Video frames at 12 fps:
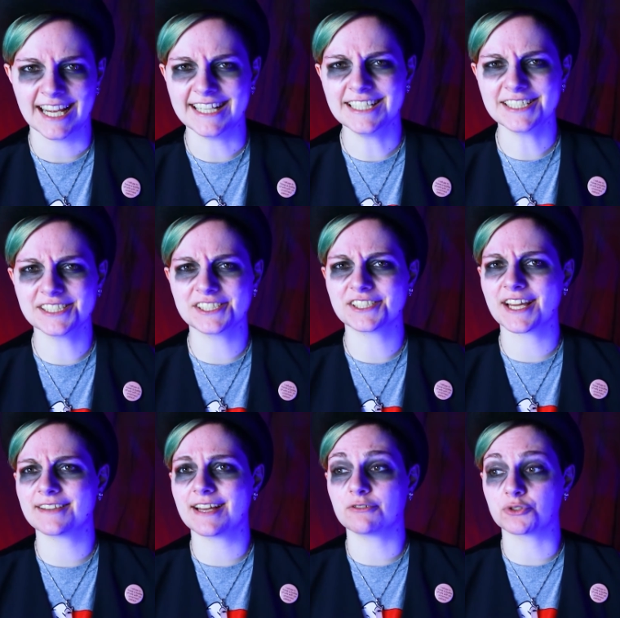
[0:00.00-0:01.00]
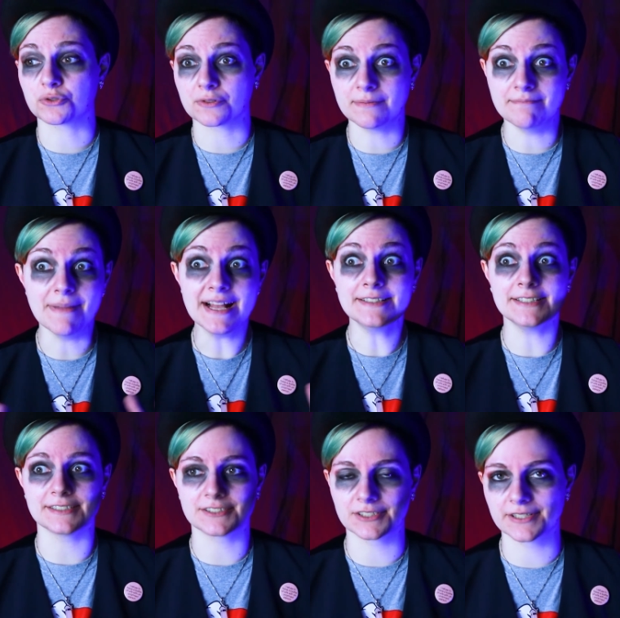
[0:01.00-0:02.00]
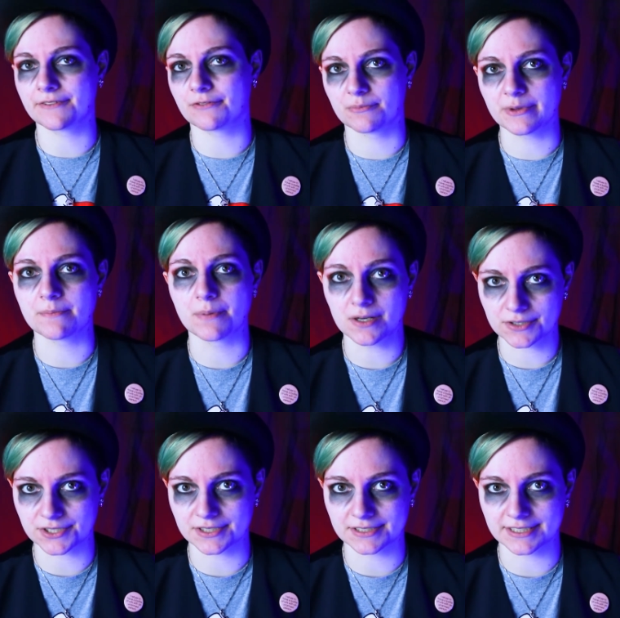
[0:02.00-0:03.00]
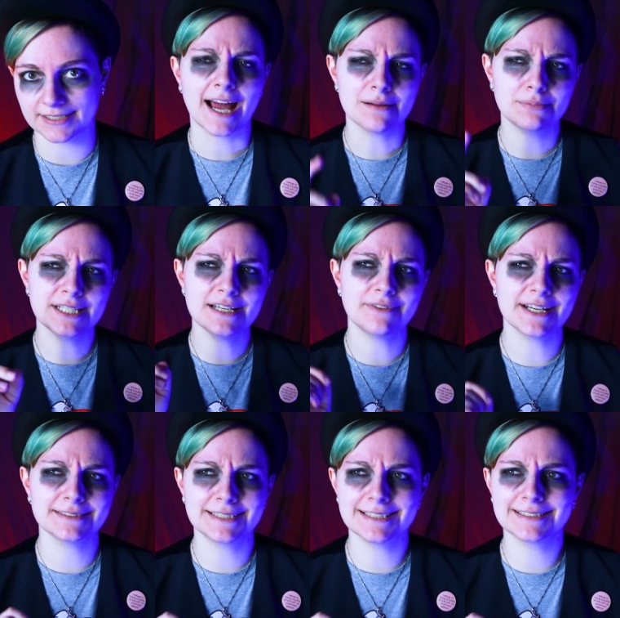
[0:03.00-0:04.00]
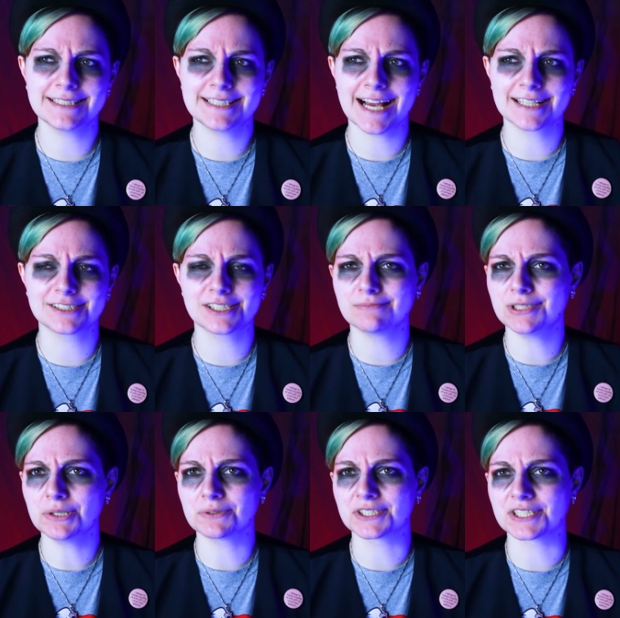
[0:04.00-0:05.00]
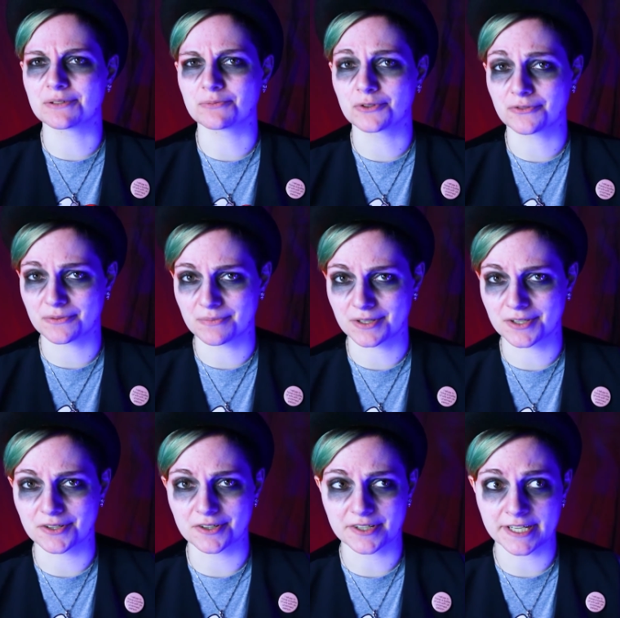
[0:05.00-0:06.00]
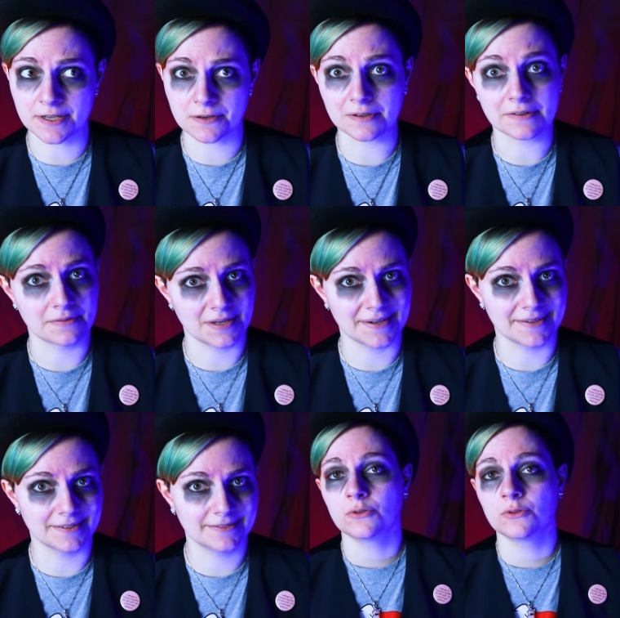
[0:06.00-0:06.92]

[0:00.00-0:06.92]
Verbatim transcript: It doesn't stand out tremendously for me personally. I believe I did detect some notes that were familiar here and there.